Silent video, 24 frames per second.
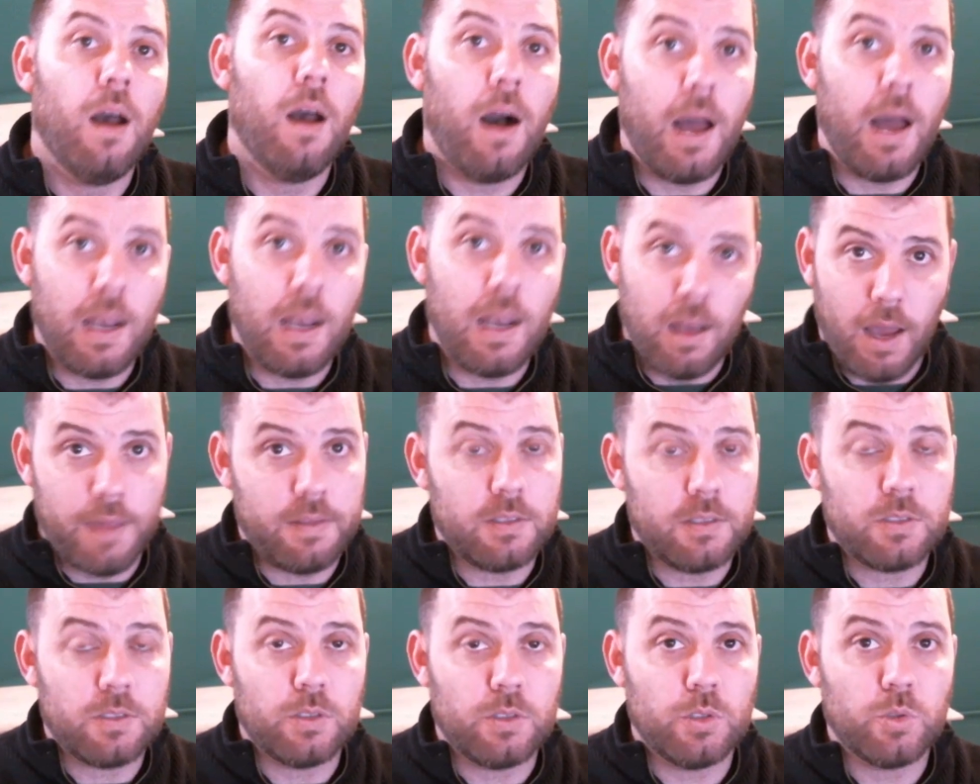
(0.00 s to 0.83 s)
I like
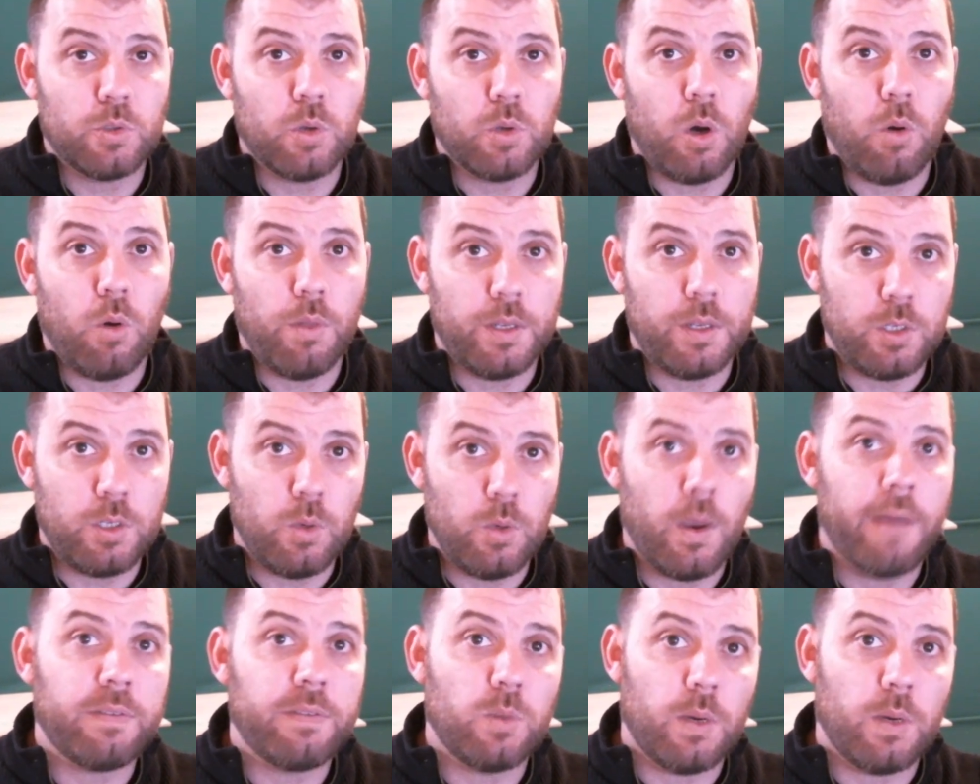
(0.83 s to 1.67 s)
this control, that you
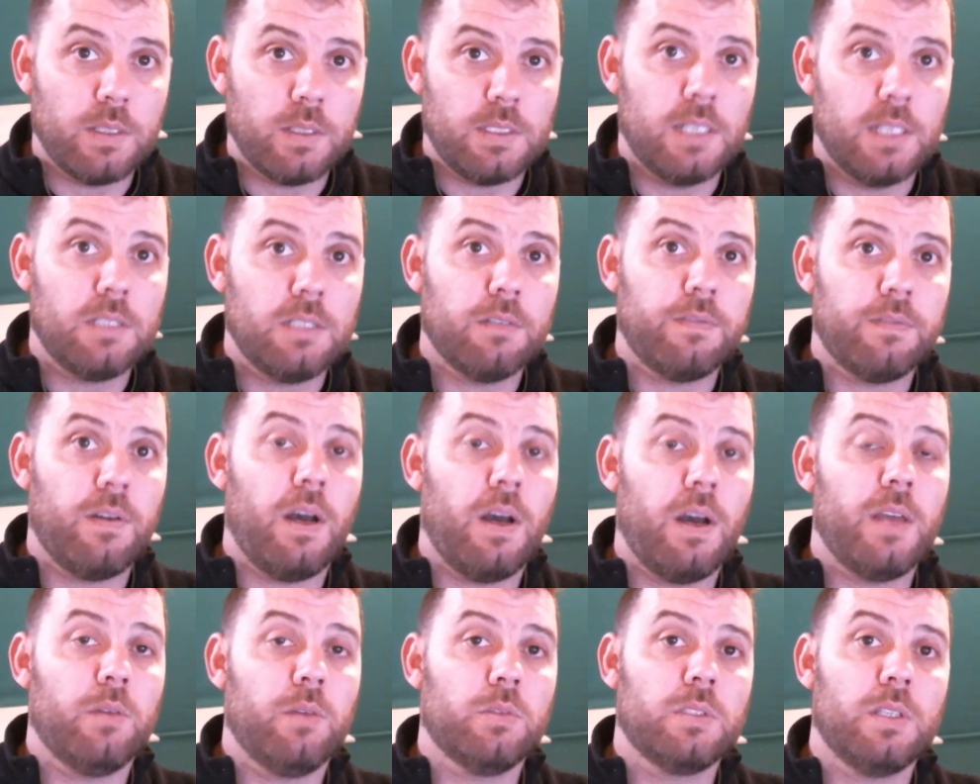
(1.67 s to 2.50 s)
have to
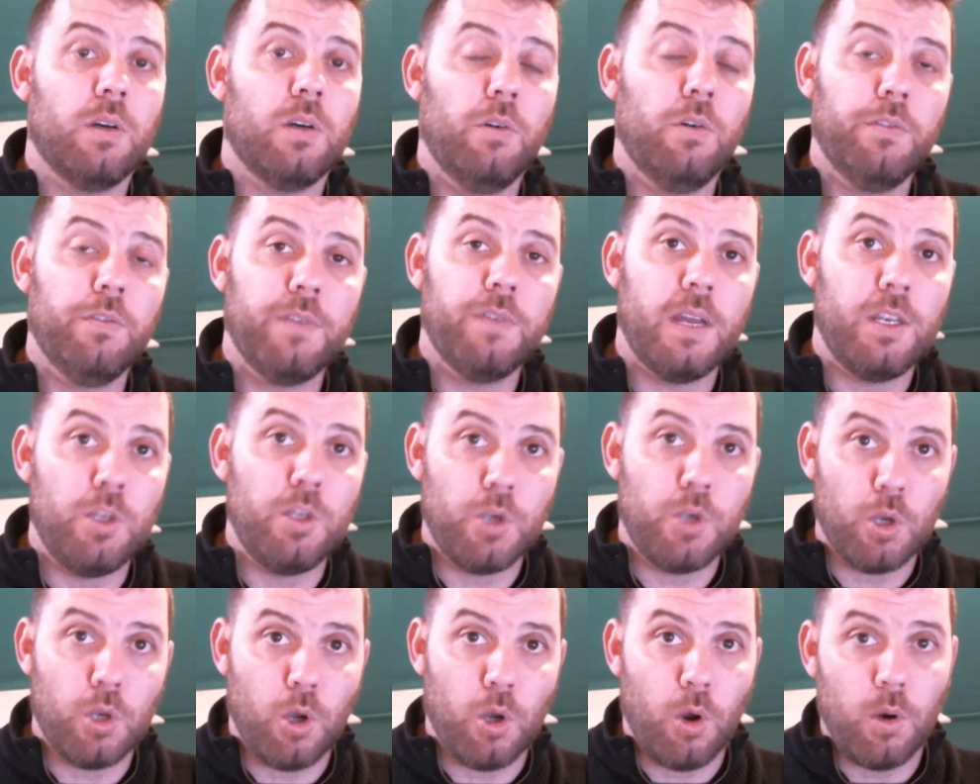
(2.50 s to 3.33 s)
identify yourself, and you
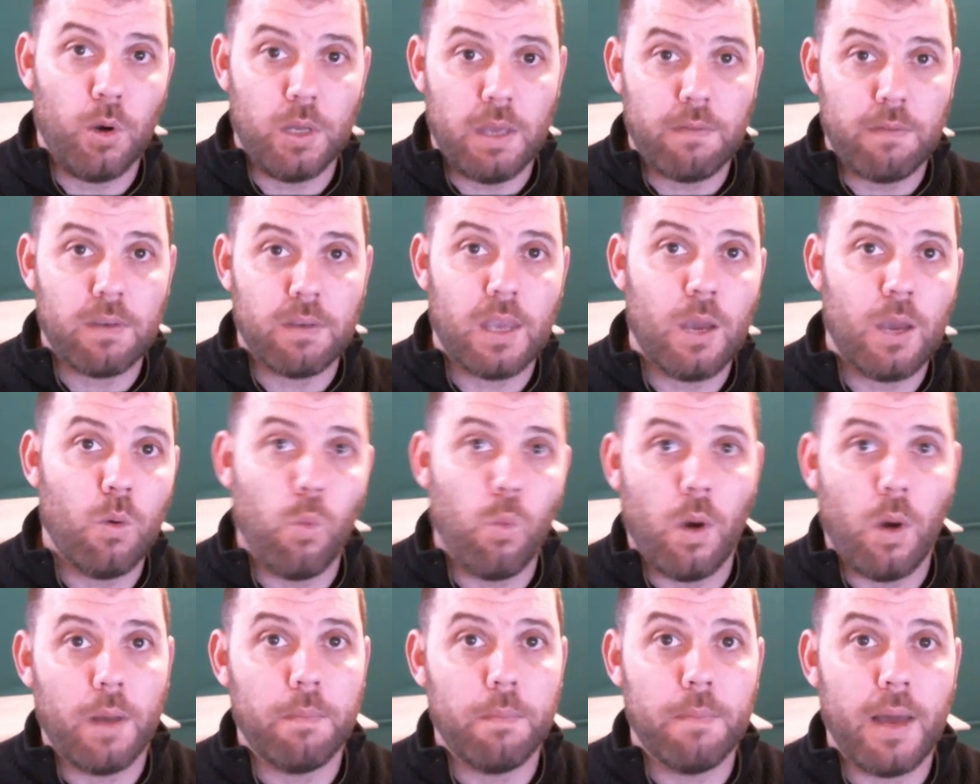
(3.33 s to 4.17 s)
can only ever get
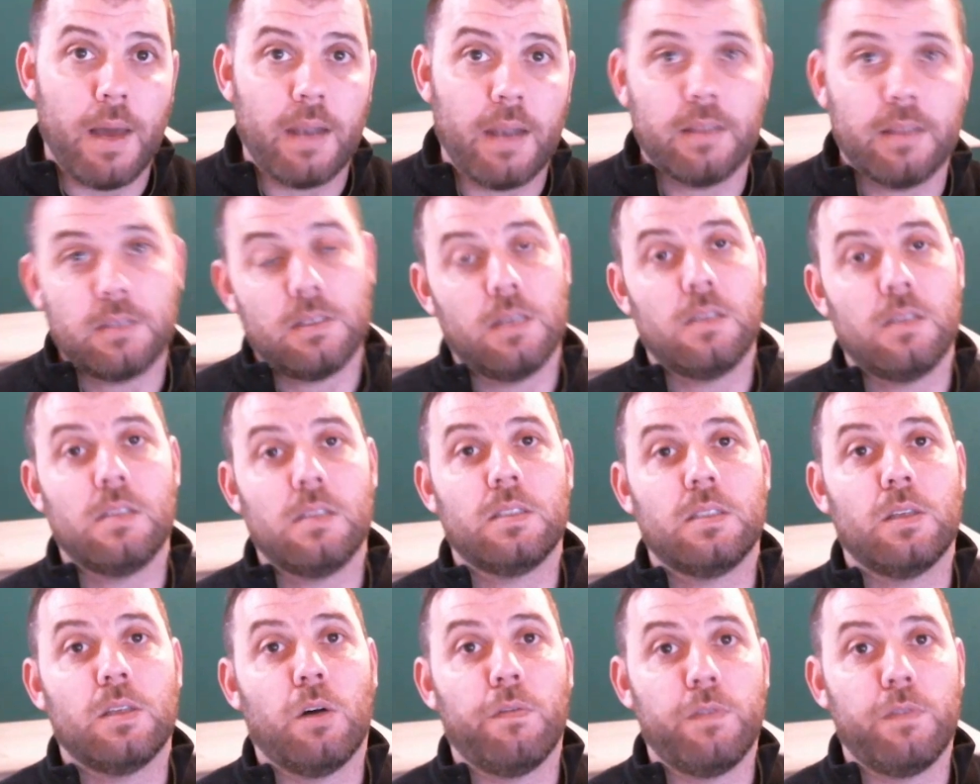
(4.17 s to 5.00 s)
one ballot sent to
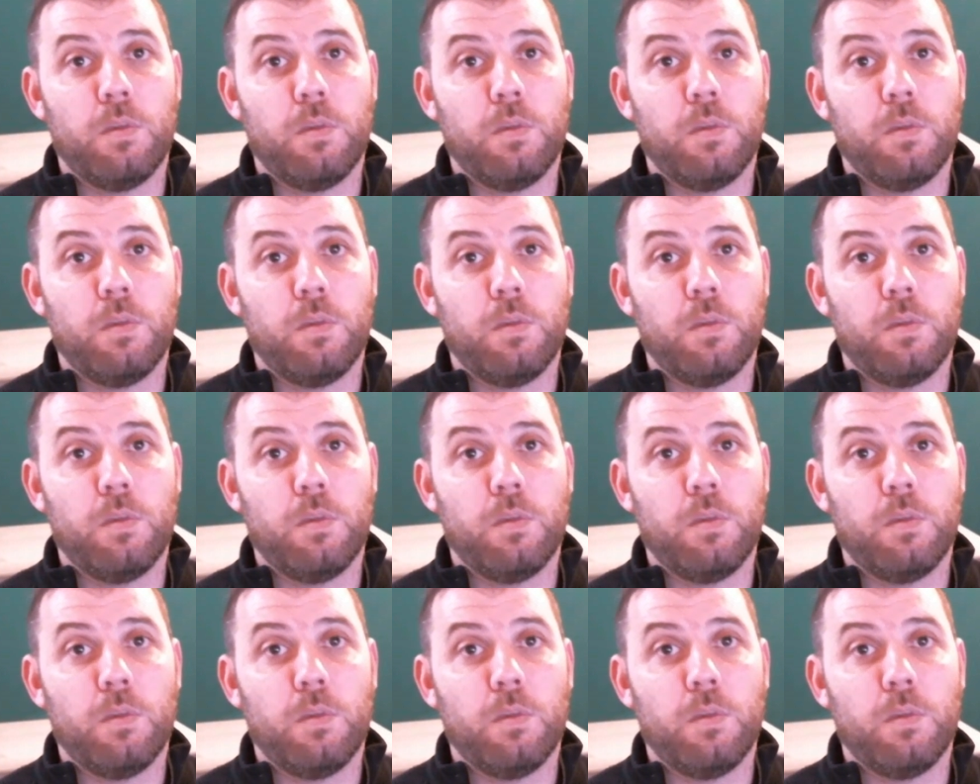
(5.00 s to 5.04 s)
yourself.